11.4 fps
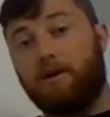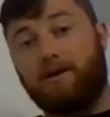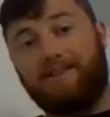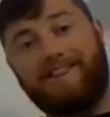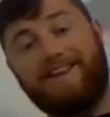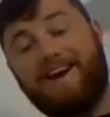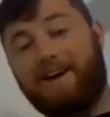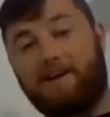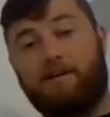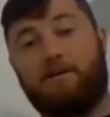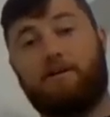And that
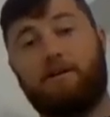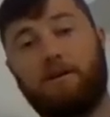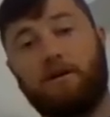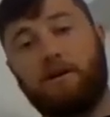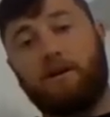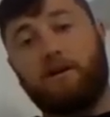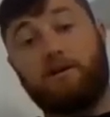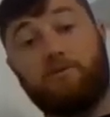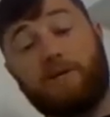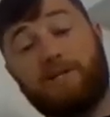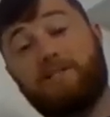is
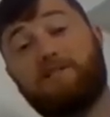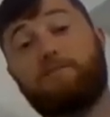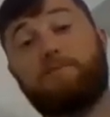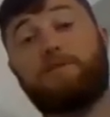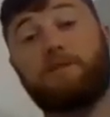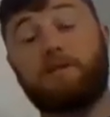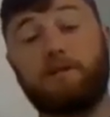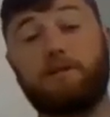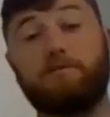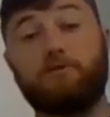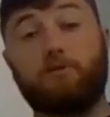why systems thinking
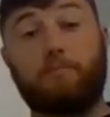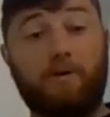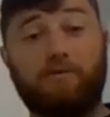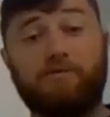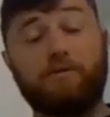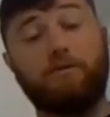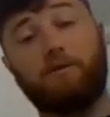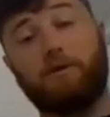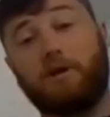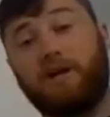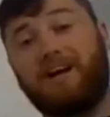is so powerful,
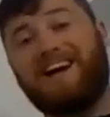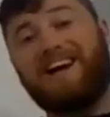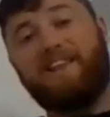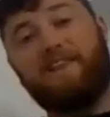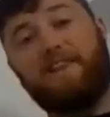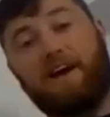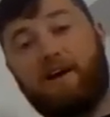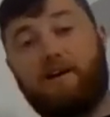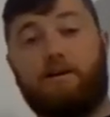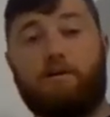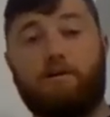and that
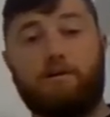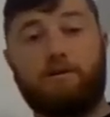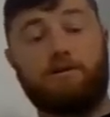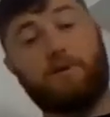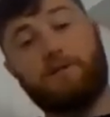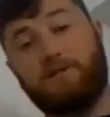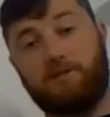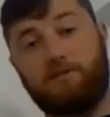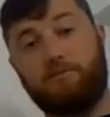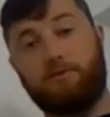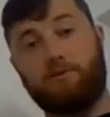is why
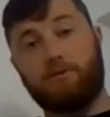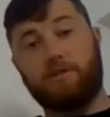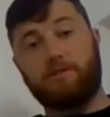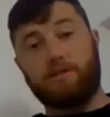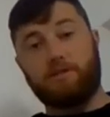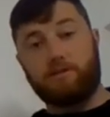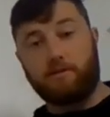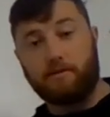systems don't exist.